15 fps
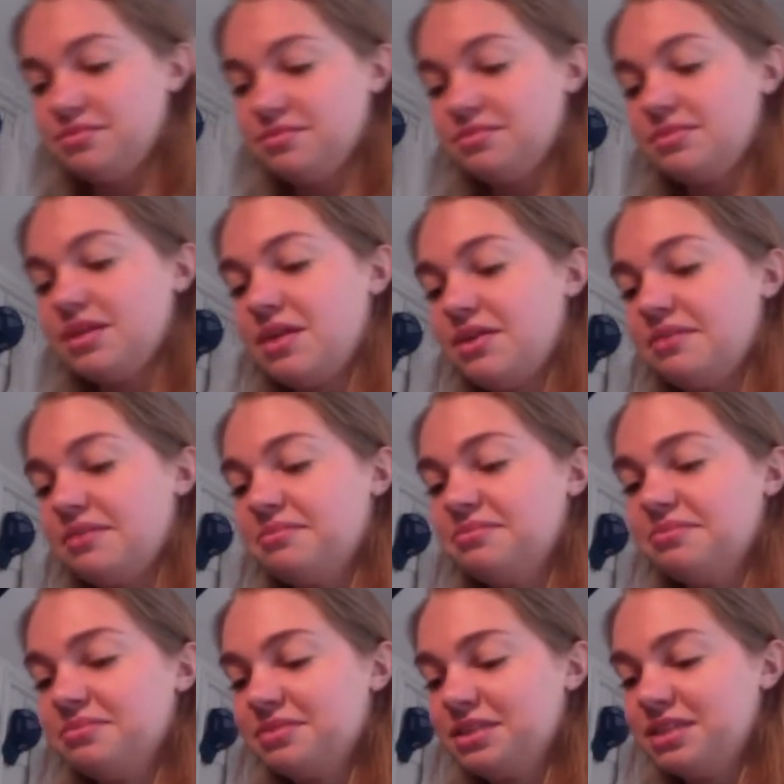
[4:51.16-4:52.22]
Okay,
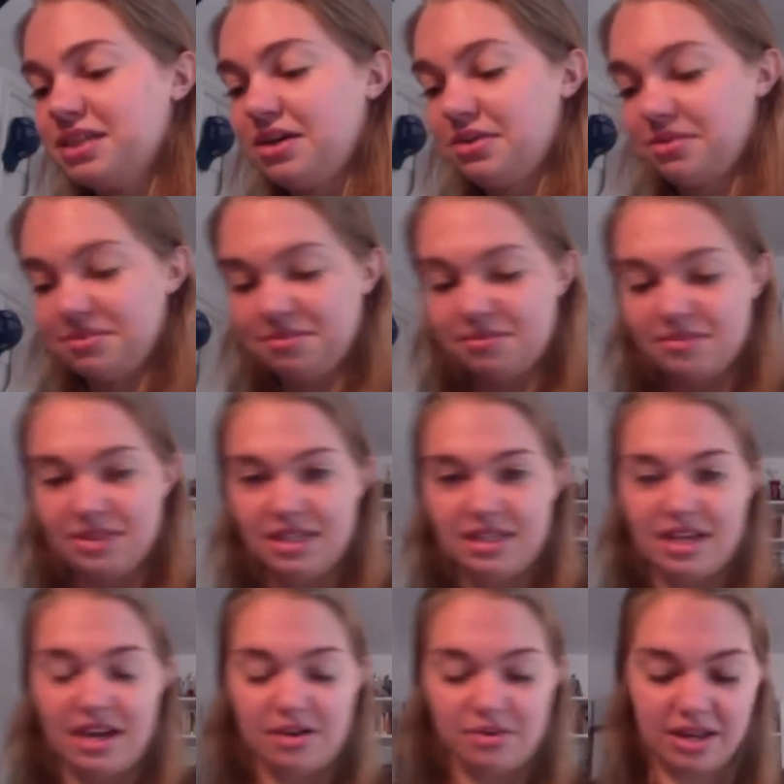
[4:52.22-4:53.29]
so
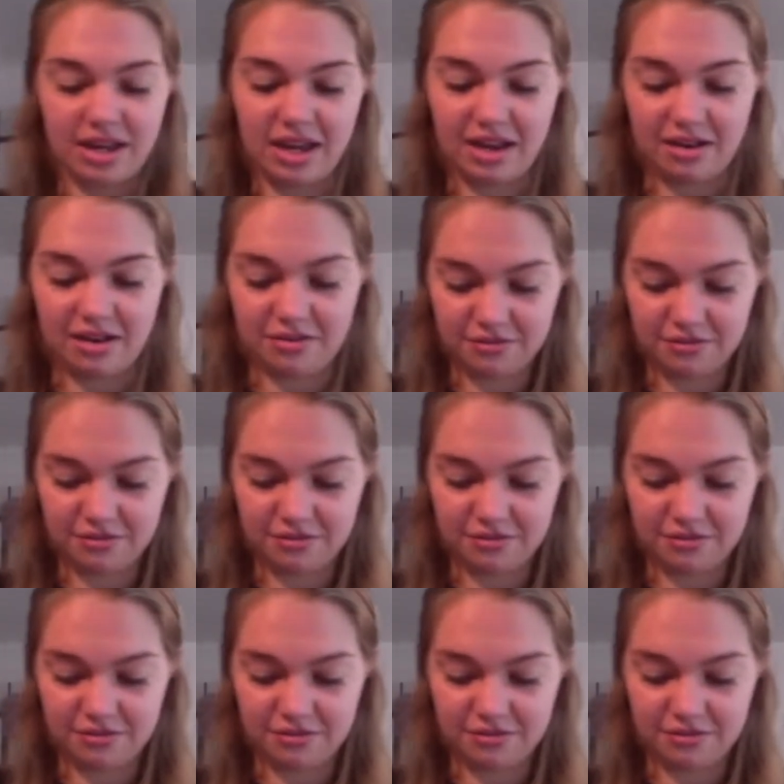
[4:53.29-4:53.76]
now I have